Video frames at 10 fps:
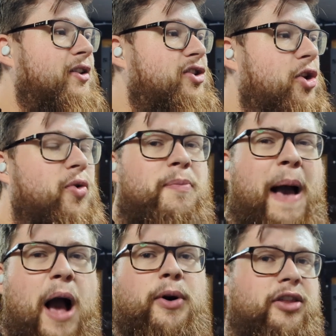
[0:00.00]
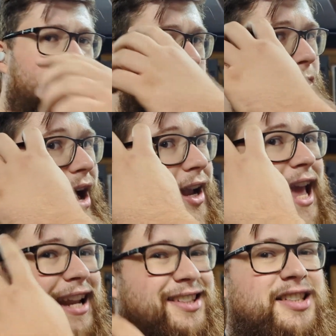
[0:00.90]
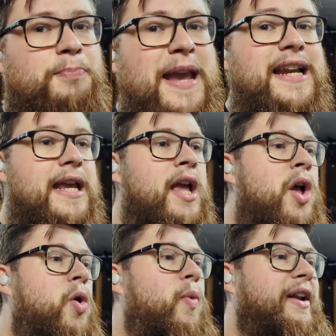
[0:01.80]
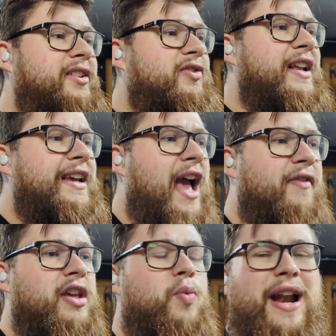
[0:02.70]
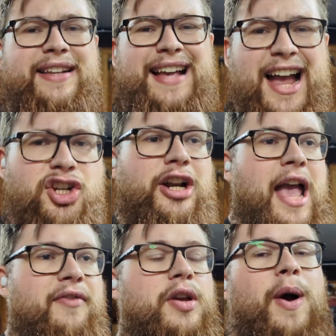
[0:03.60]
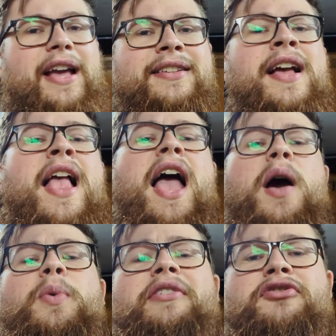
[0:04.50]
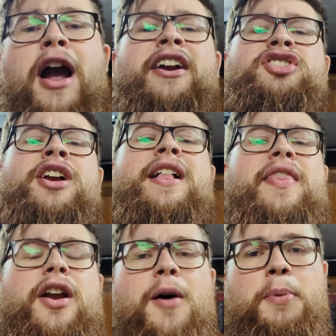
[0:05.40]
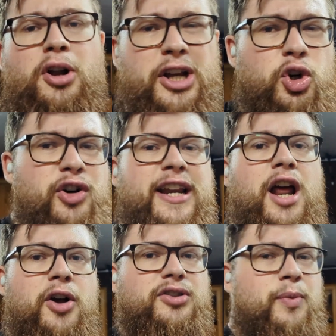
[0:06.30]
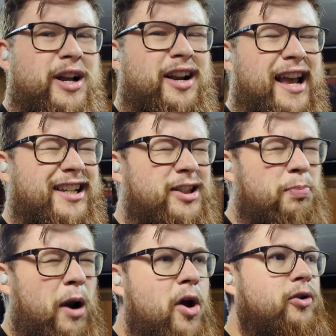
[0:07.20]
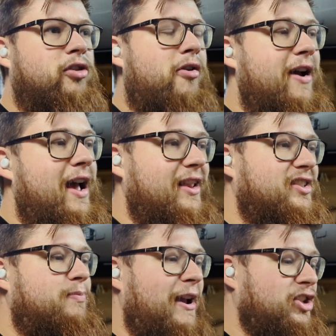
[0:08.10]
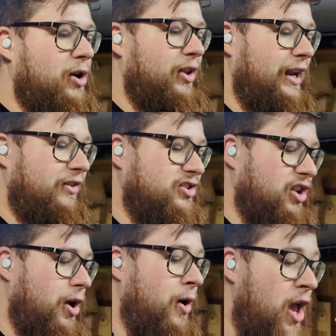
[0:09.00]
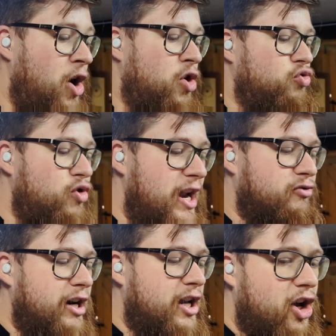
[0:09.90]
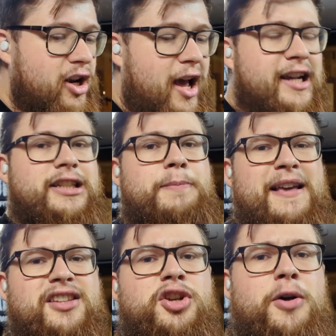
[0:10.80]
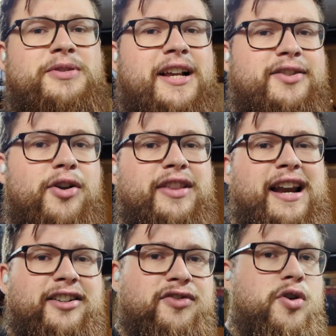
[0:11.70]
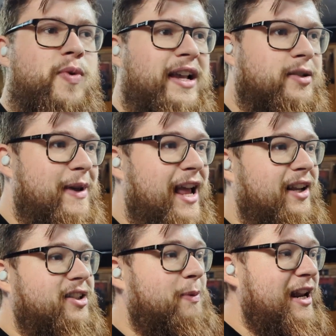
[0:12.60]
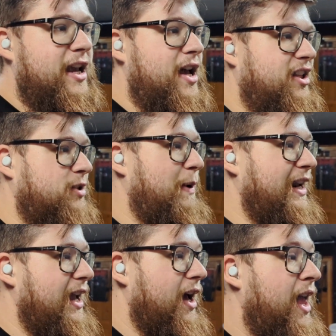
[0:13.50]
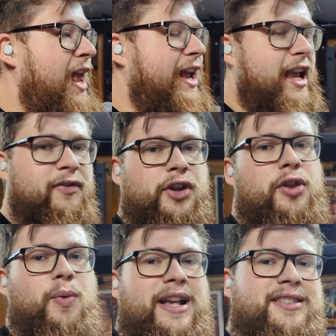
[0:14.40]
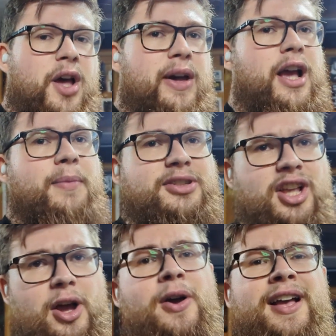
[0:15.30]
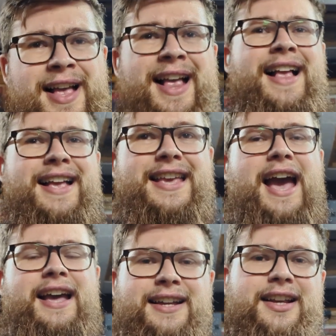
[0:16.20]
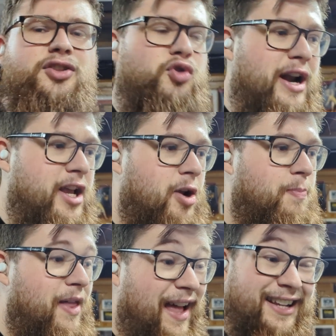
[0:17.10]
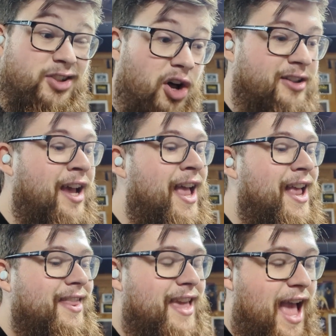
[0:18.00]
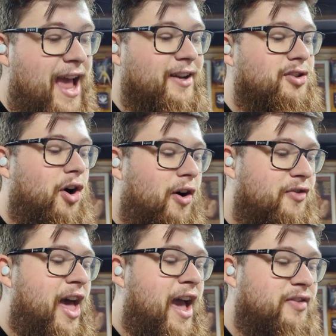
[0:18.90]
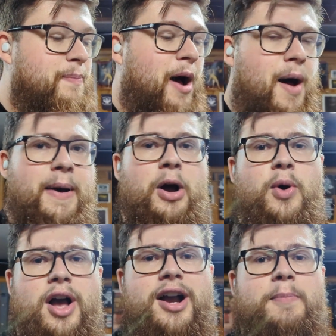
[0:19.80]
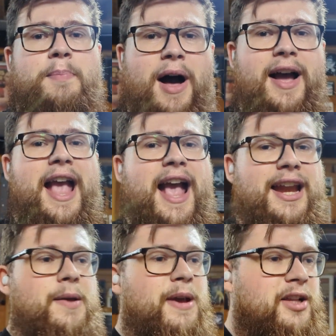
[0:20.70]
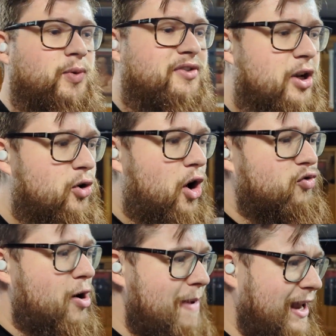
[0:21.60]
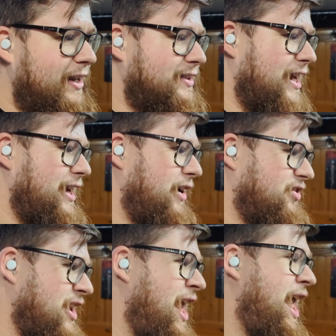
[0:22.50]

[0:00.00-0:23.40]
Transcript: to power through and get it speedy when it's feeling heavy, when it's actually heavyweight and we're fresh, then our body already knows that we're going to explode through it and smash out the lift. So really, really good. I expect the top sets over the next few weeks to be getting speedier and speedier, even though the weight's going up. So yeah, it's really good. But that is not the end of the heavy barbell work by any means. We've still got Romanian deadlifts